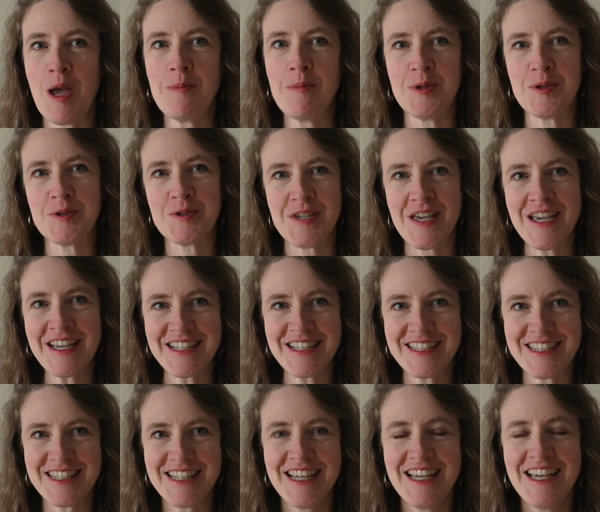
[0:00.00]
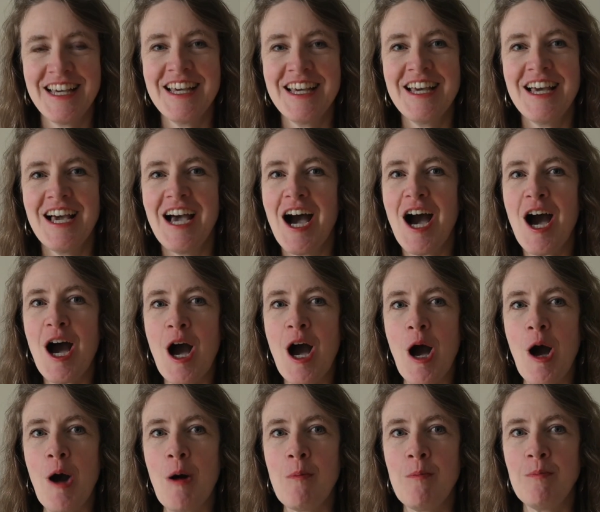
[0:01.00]
music.
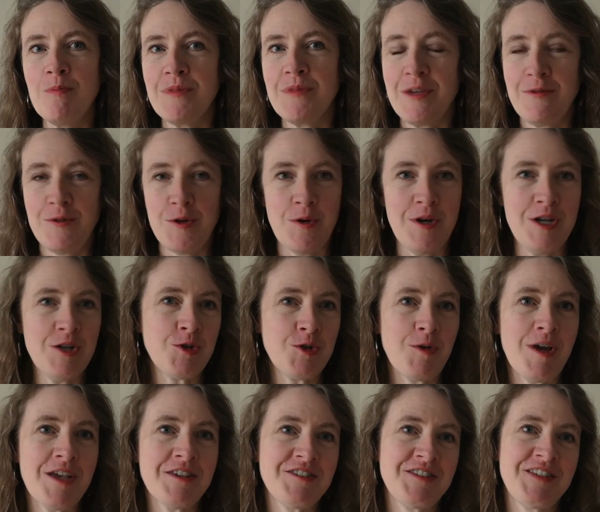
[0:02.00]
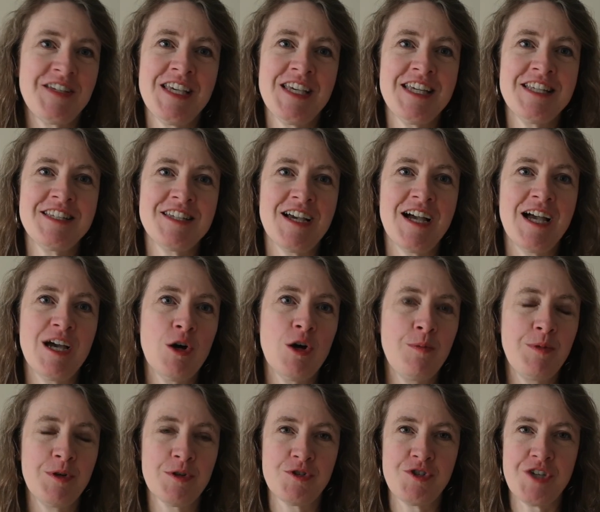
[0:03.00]
If you're interested, I
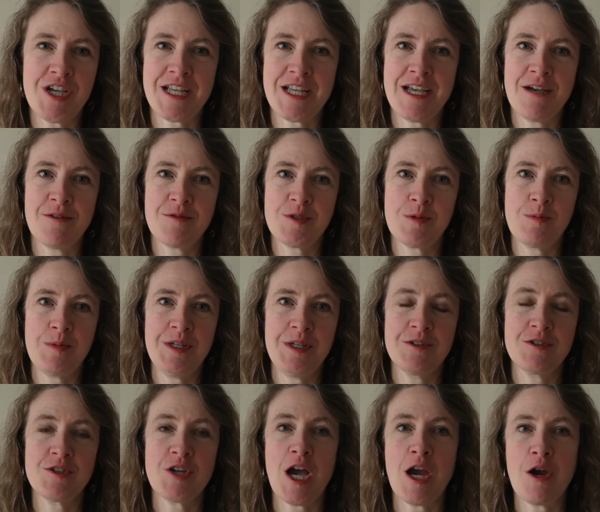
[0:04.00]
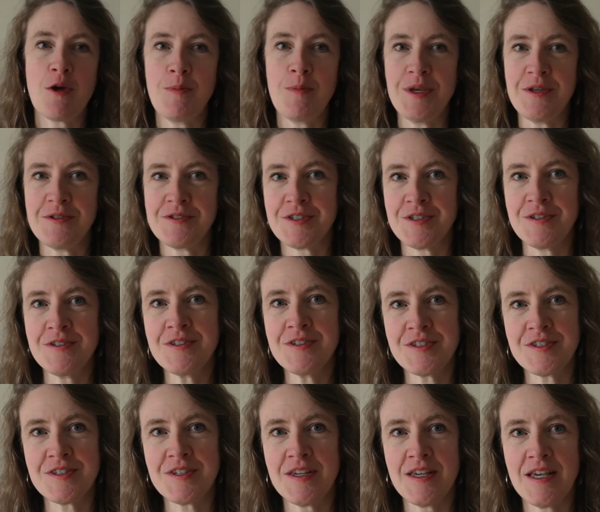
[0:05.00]
hope you'll check out some of the entire
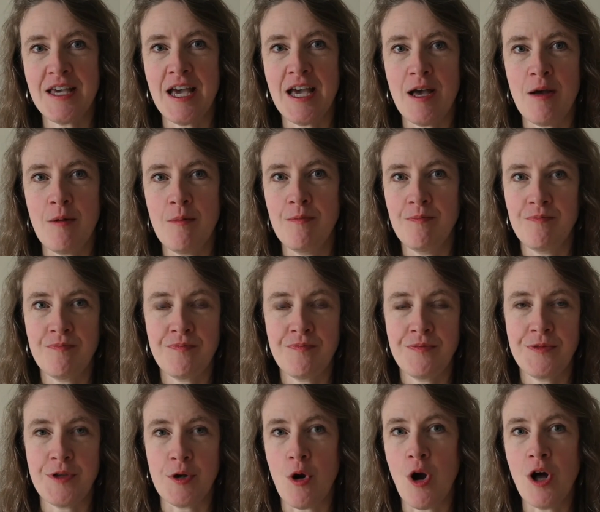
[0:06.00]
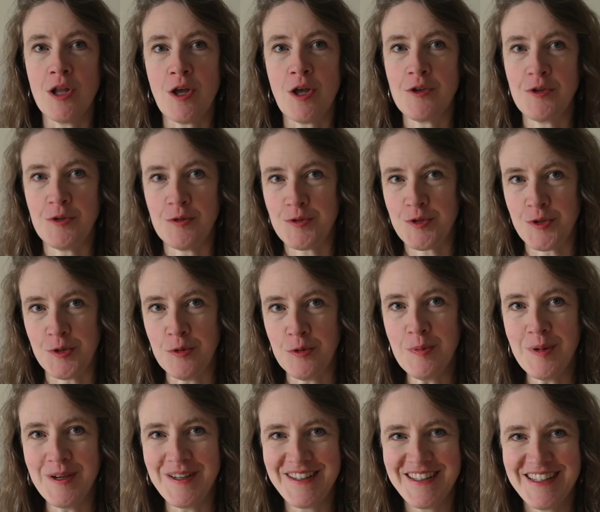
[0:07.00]
pieces. They're all on YouTube.
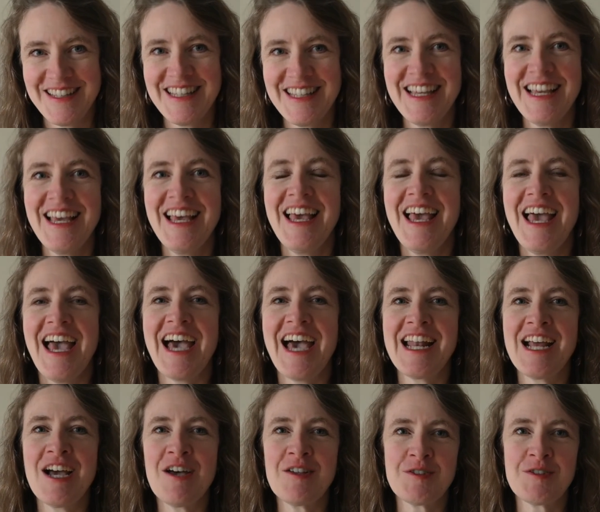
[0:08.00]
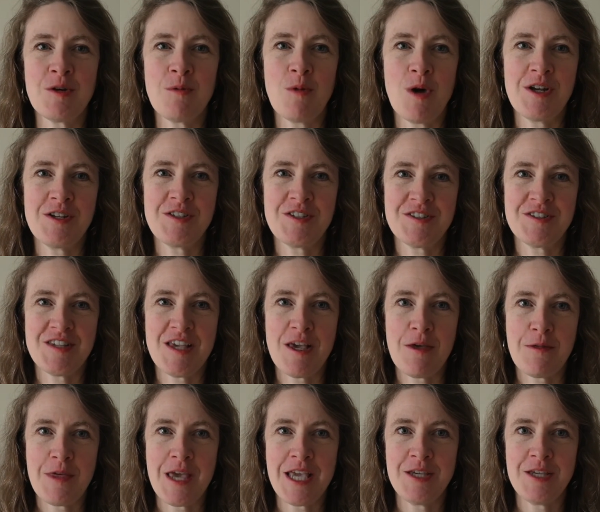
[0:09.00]
And I also wanted to say
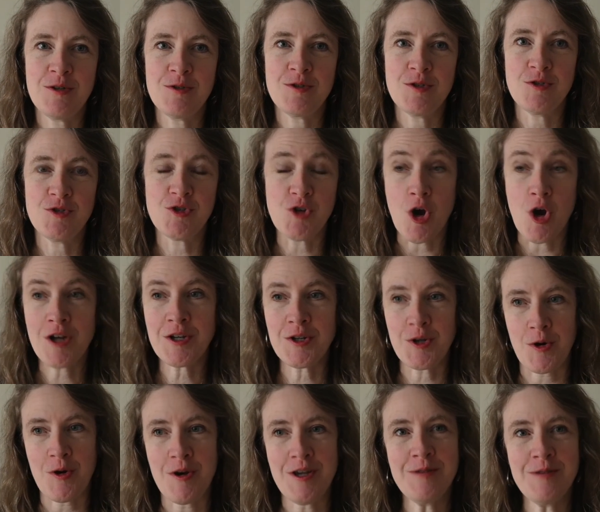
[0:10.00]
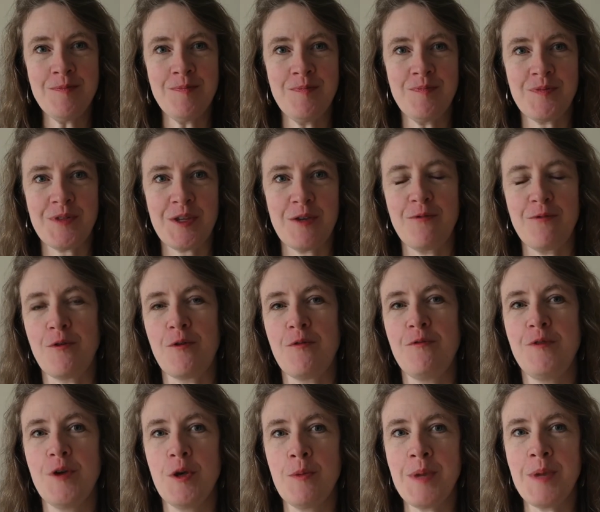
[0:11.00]
thank you to John Gurin for
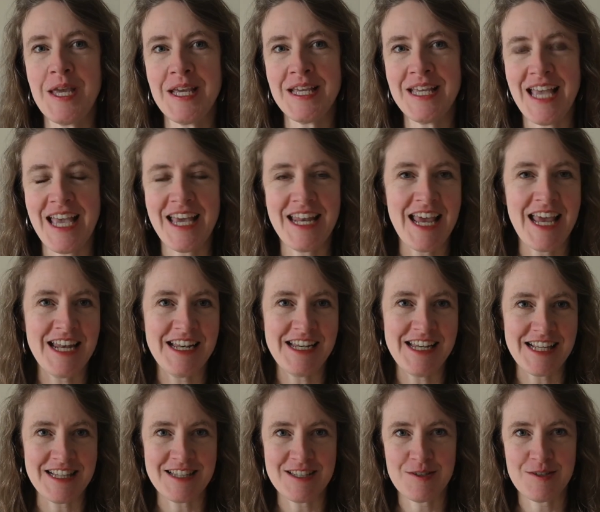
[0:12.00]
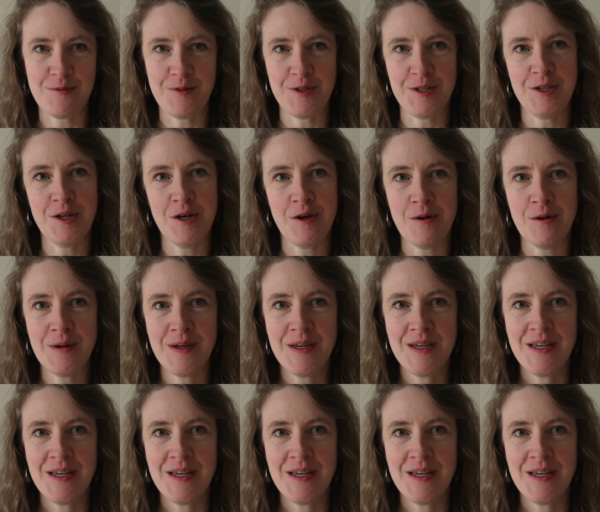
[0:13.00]
filming and editing this video,